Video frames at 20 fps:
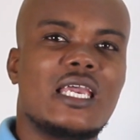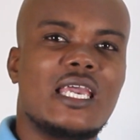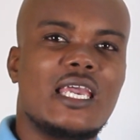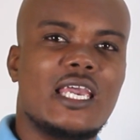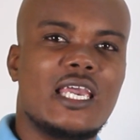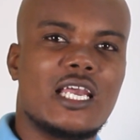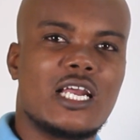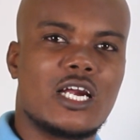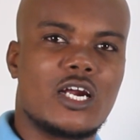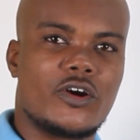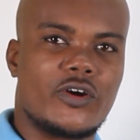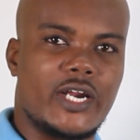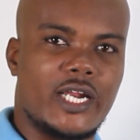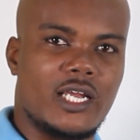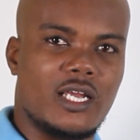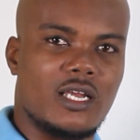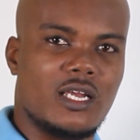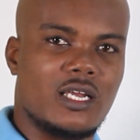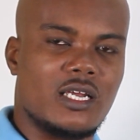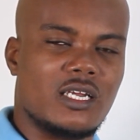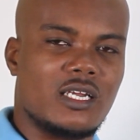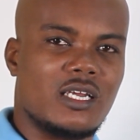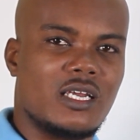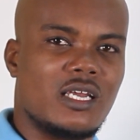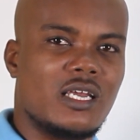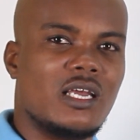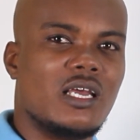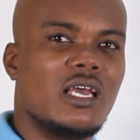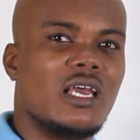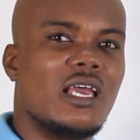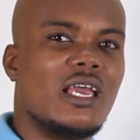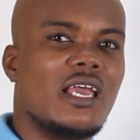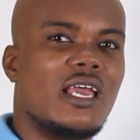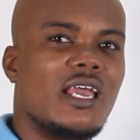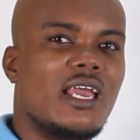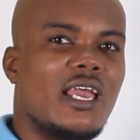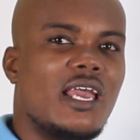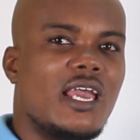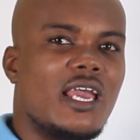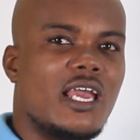Angry.
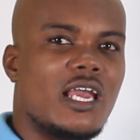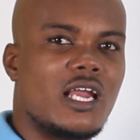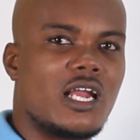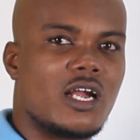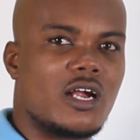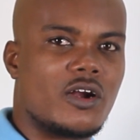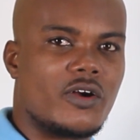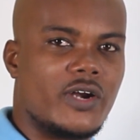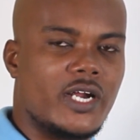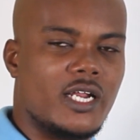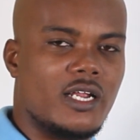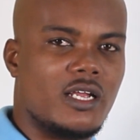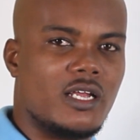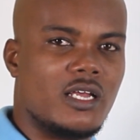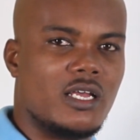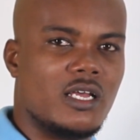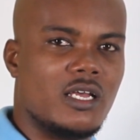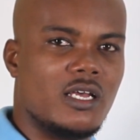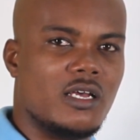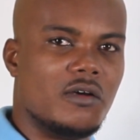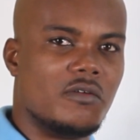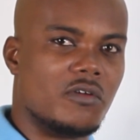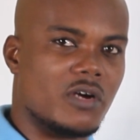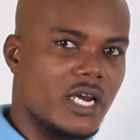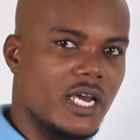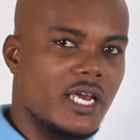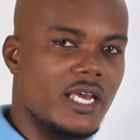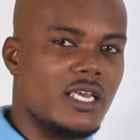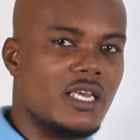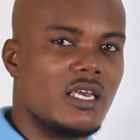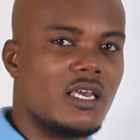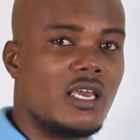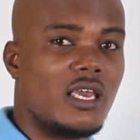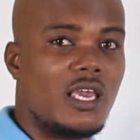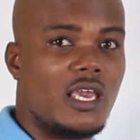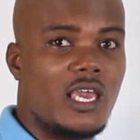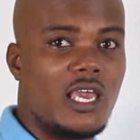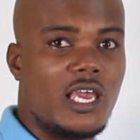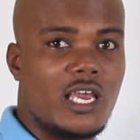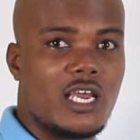Angry. OK?
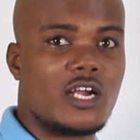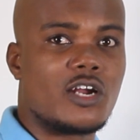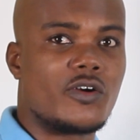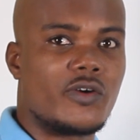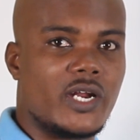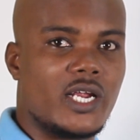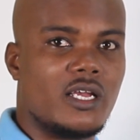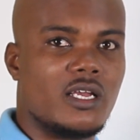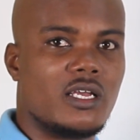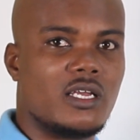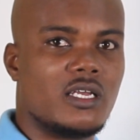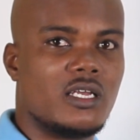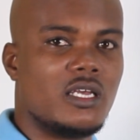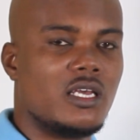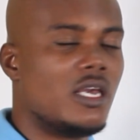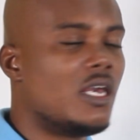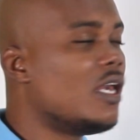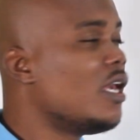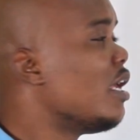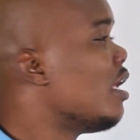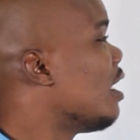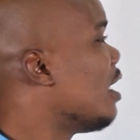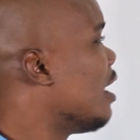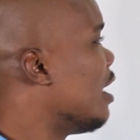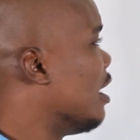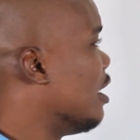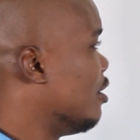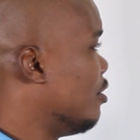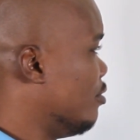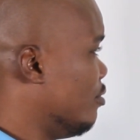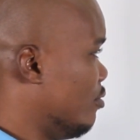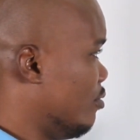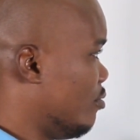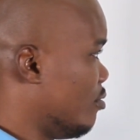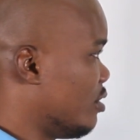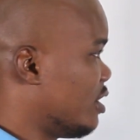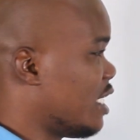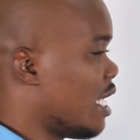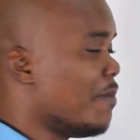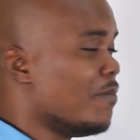Angry. Et
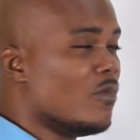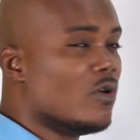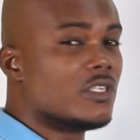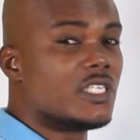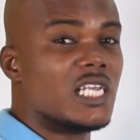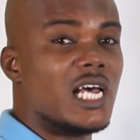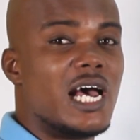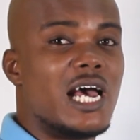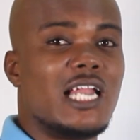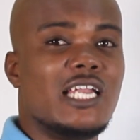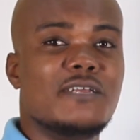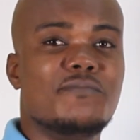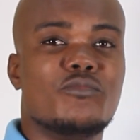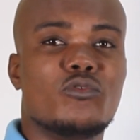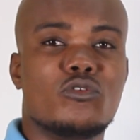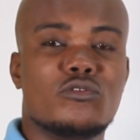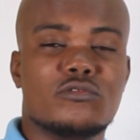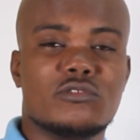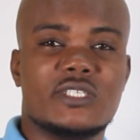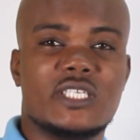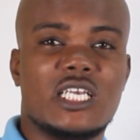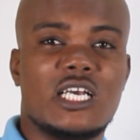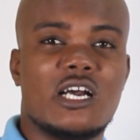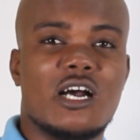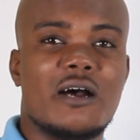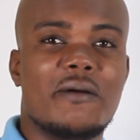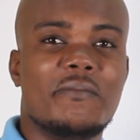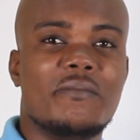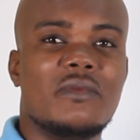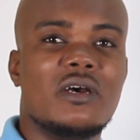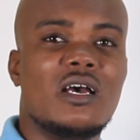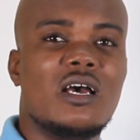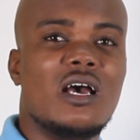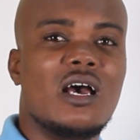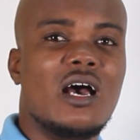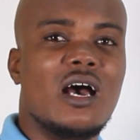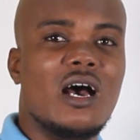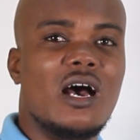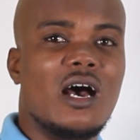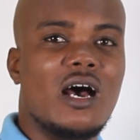deuxième mot ça, il prononcer comme
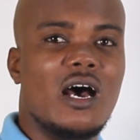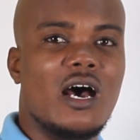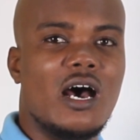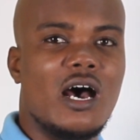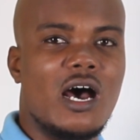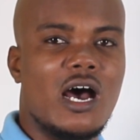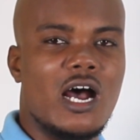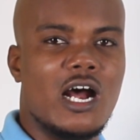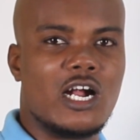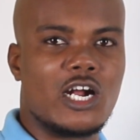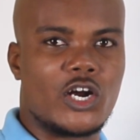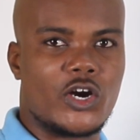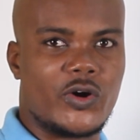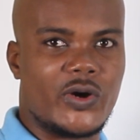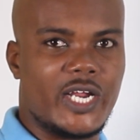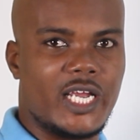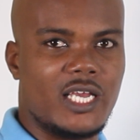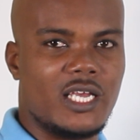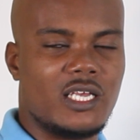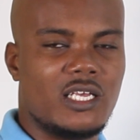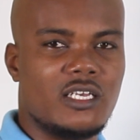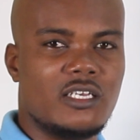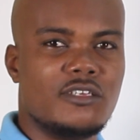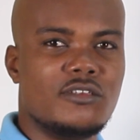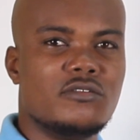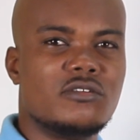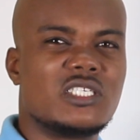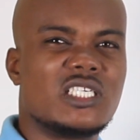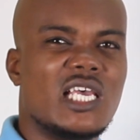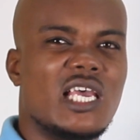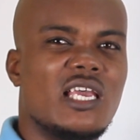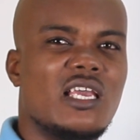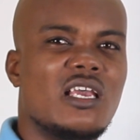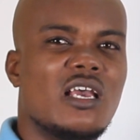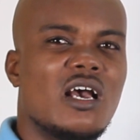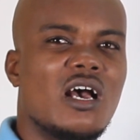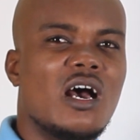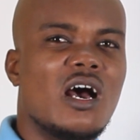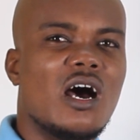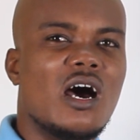hungry. You
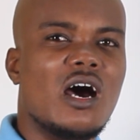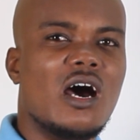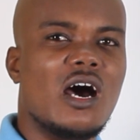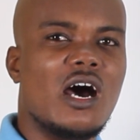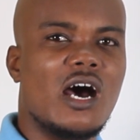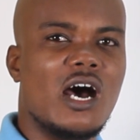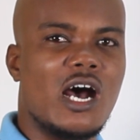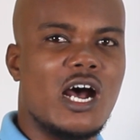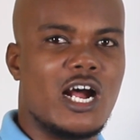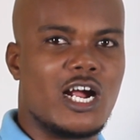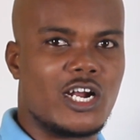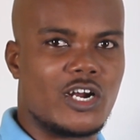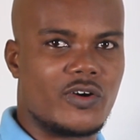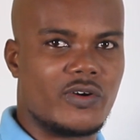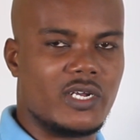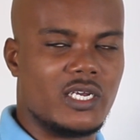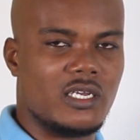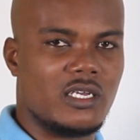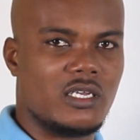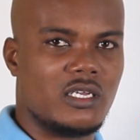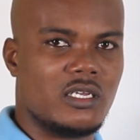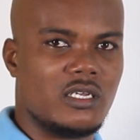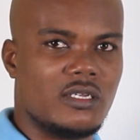say hungry.